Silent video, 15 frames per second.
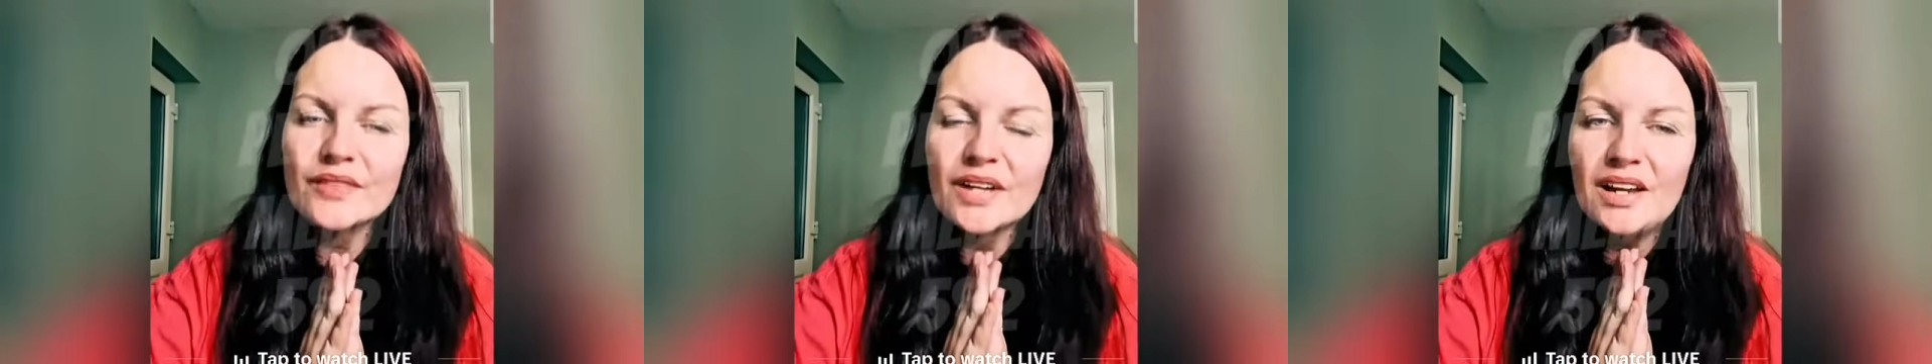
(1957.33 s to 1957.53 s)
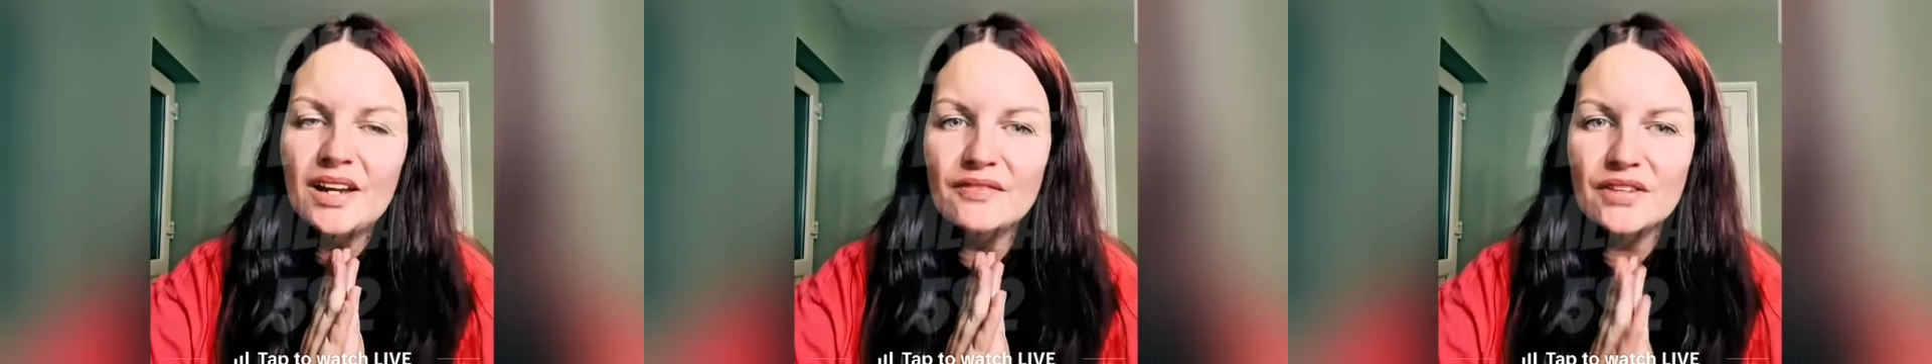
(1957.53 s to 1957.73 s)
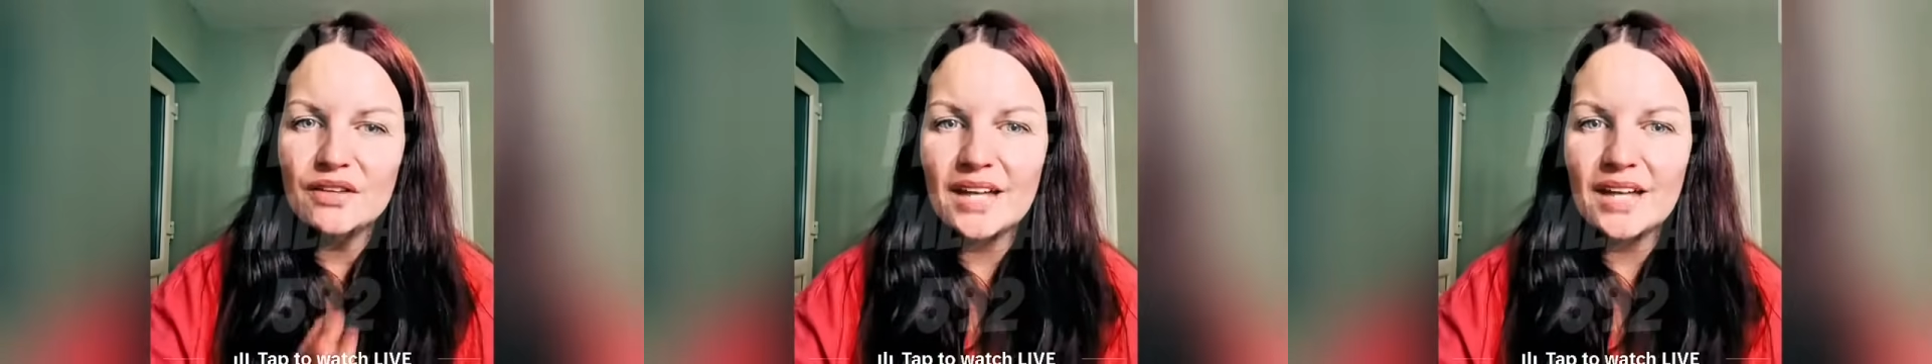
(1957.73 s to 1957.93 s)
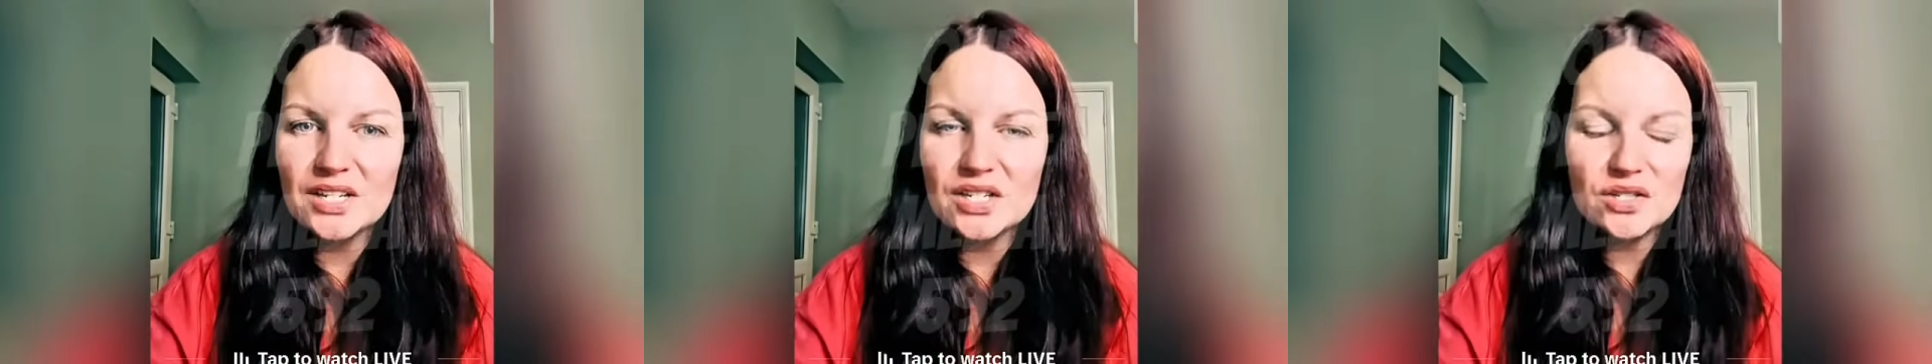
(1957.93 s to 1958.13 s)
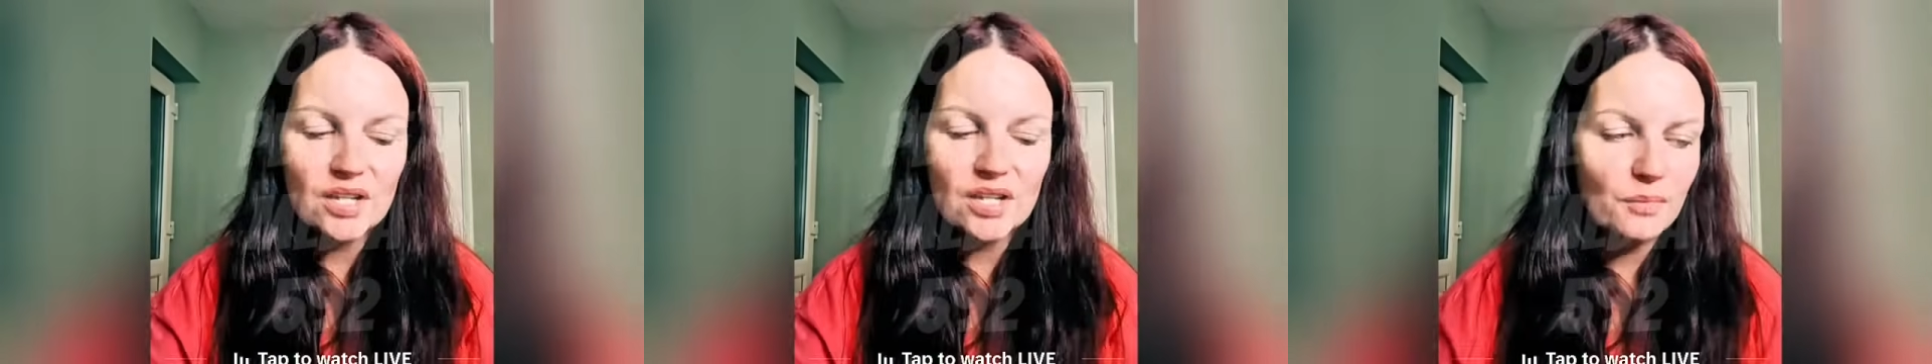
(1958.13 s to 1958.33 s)
I love you.
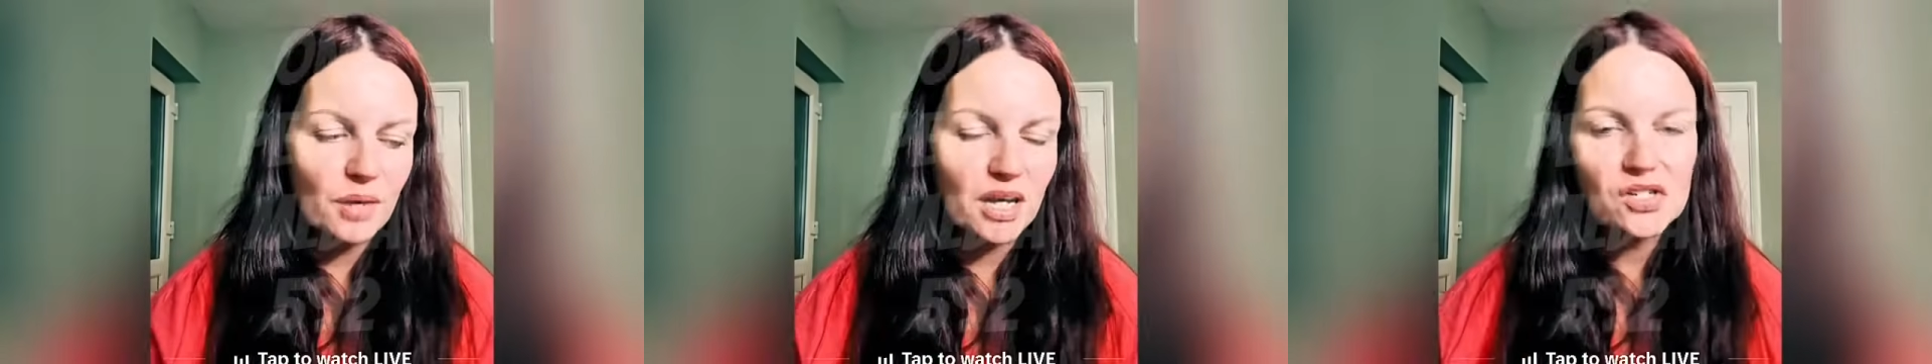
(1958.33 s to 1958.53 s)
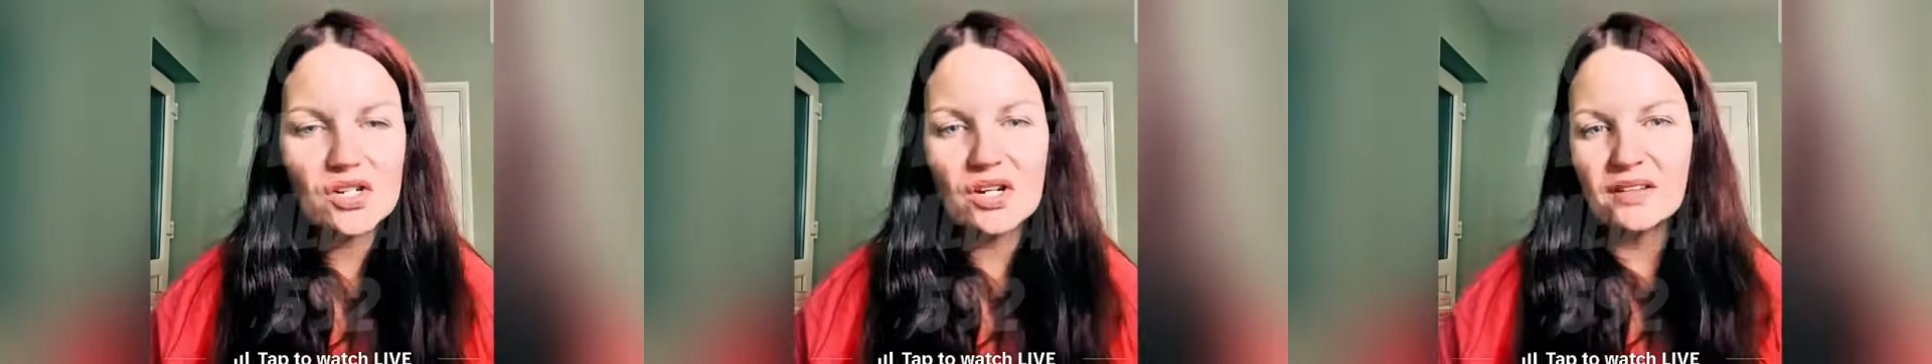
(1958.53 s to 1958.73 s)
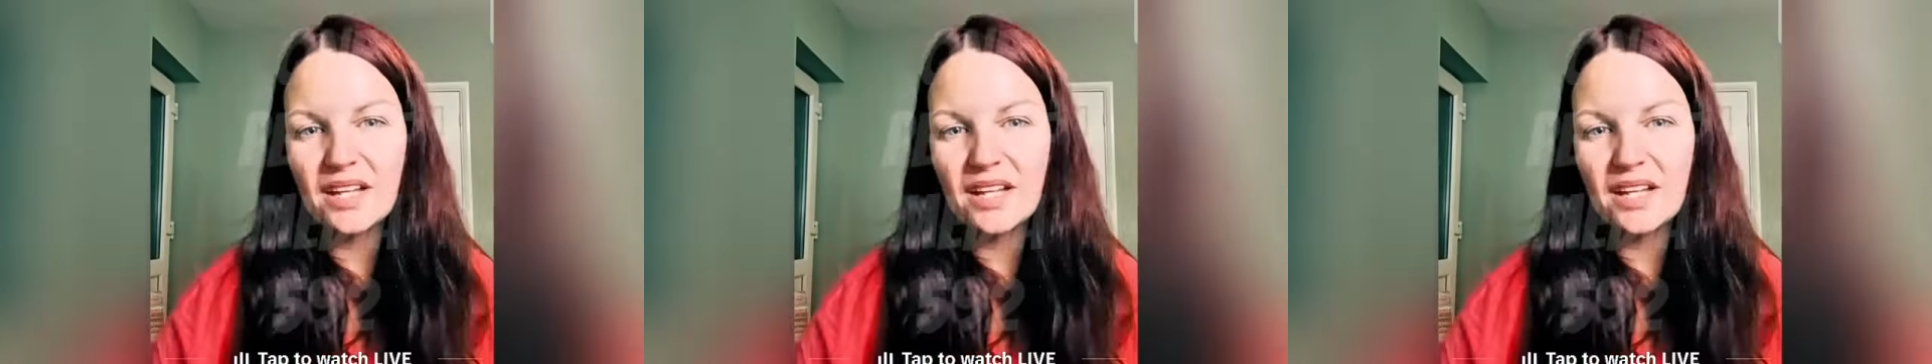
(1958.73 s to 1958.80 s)
Thank you so much.